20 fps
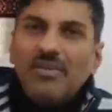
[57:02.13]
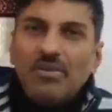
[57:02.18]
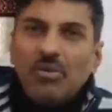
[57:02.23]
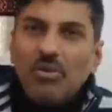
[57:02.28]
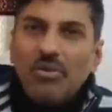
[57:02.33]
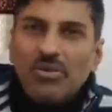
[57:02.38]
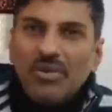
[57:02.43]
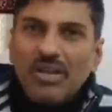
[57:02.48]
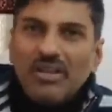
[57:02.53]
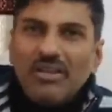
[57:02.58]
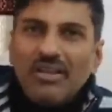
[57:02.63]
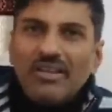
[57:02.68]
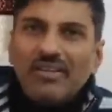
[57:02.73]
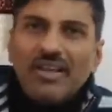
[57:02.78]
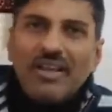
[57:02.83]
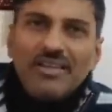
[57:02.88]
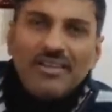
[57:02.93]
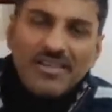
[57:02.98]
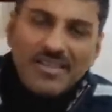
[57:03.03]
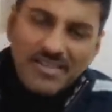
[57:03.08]
Don't think
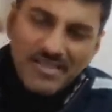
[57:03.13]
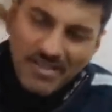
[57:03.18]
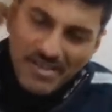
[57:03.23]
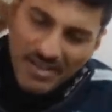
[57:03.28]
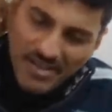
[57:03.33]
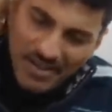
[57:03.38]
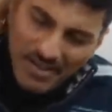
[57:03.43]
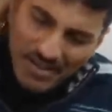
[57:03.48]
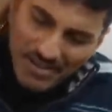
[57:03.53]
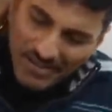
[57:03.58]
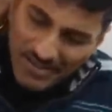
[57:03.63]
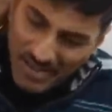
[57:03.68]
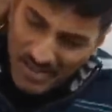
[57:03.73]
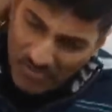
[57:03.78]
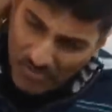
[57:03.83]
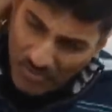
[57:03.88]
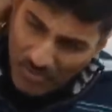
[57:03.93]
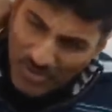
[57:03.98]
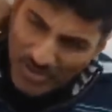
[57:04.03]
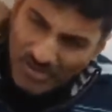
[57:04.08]
like this.
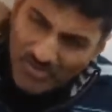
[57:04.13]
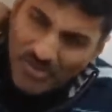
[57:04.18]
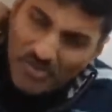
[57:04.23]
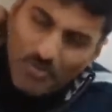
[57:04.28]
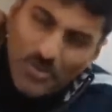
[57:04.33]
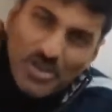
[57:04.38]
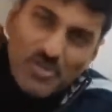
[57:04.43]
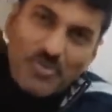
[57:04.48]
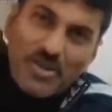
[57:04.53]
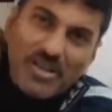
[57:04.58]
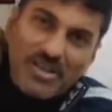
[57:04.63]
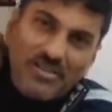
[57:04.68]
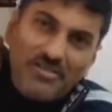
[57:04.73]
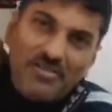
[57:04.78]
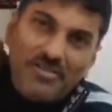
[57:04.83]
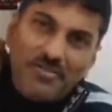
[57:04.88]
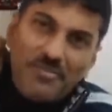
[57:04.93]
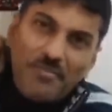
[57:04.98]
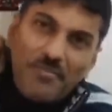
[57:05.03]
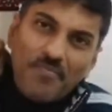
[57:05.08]
Think from a different perspective.
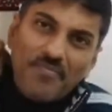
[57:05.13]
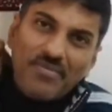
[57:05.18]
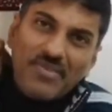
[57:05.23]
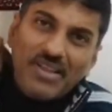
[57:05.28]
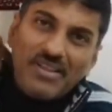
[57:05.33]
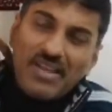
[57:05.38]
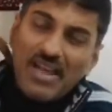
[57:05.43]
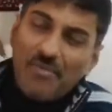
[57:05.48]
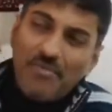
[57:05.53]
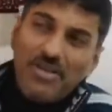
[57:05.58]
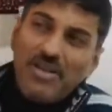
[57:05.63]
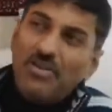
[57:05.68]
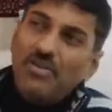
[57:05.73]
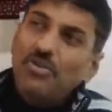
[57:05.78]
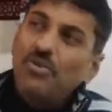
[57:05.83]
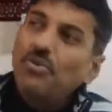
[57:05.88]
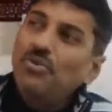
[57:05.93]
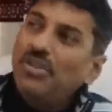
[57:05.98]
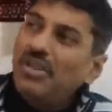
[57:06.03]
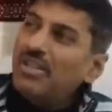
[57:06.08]
That I am here
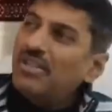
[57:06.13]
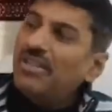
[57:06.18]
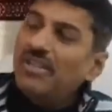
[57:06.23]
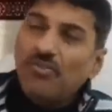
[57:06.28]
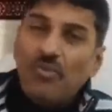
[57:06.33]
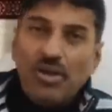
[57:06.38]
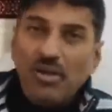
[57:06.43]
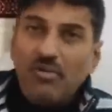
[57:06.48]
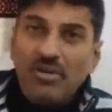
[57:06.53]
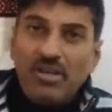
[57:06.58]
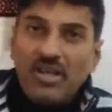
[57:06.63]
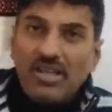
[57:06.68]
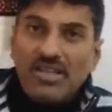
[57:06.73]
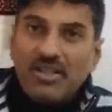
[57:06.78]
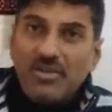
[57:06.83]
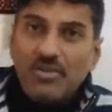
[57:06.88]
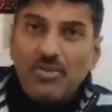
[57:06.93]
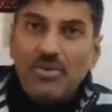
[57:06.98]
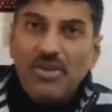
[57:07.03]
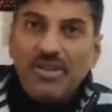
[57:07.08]
to do this, whatever
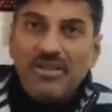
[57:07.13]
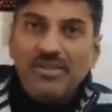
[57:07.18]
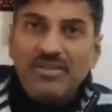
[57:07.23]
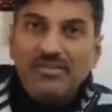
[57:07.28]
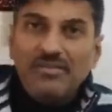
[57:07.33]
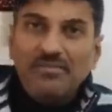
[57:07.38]
task you are doing.